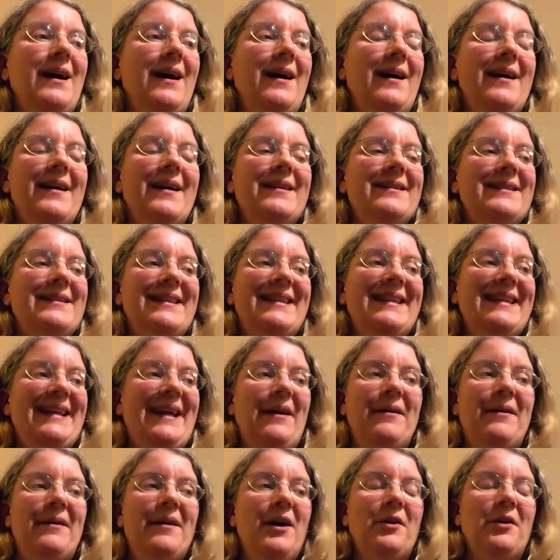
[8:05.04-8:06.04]
I, you
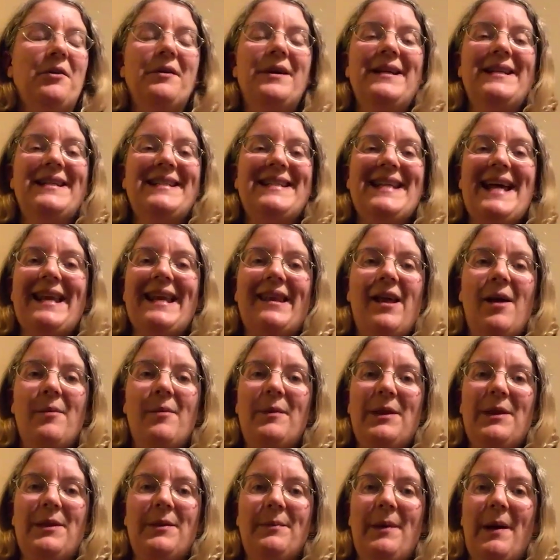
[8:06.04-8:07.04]
know, agreed a deadline
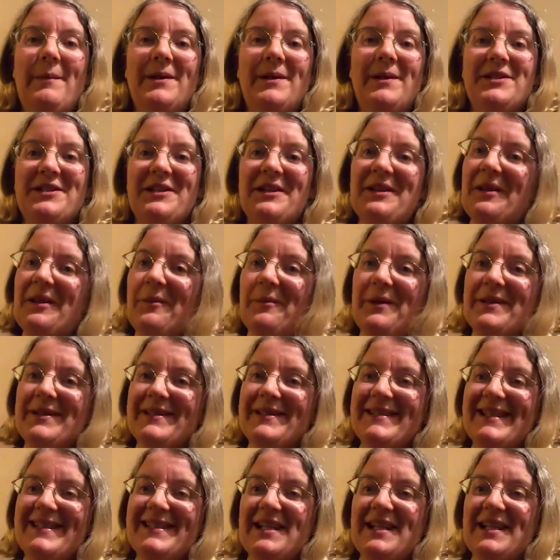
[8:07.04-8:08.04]
with the publisher that
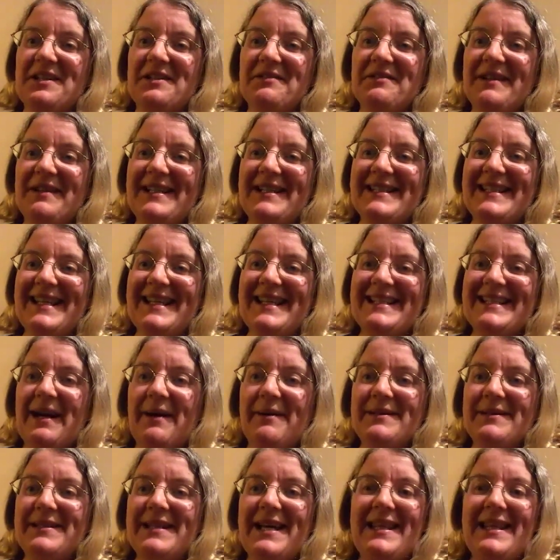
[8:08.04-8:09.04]
once I started researching,
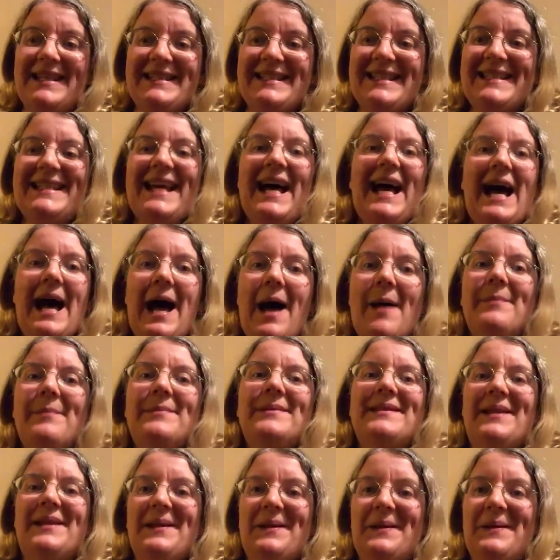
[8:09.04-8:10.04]
I was like, this is
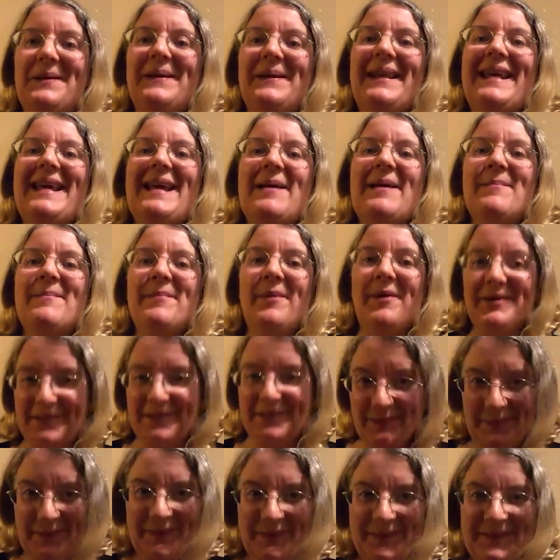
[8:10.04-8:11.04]
absolutely
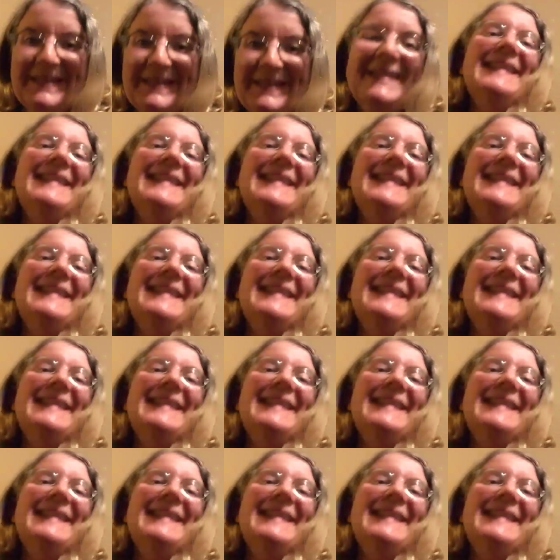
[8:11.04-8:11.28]
impossible.